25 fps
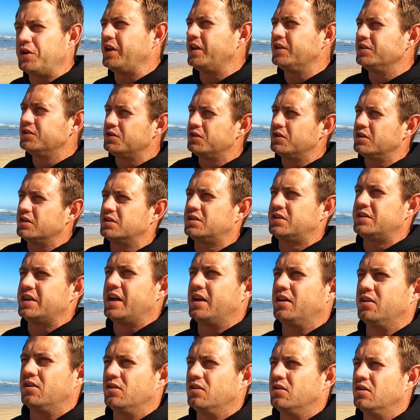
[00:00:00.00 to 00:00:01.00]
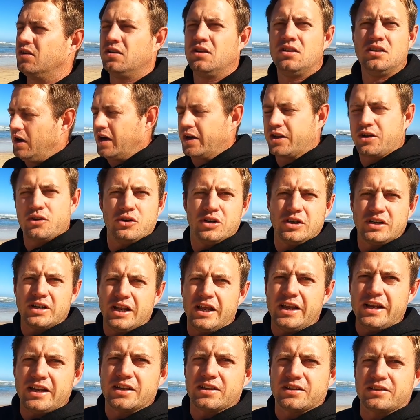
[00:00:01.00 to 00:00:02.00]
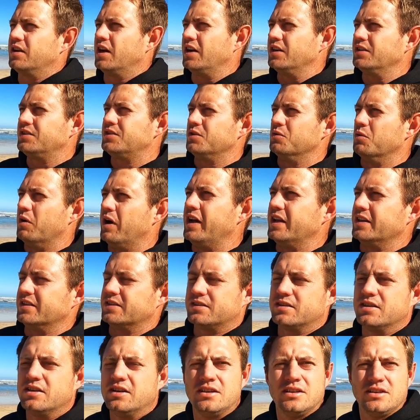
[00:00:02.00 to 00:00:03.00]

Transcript: into this channel, I couldn't let it go to waste.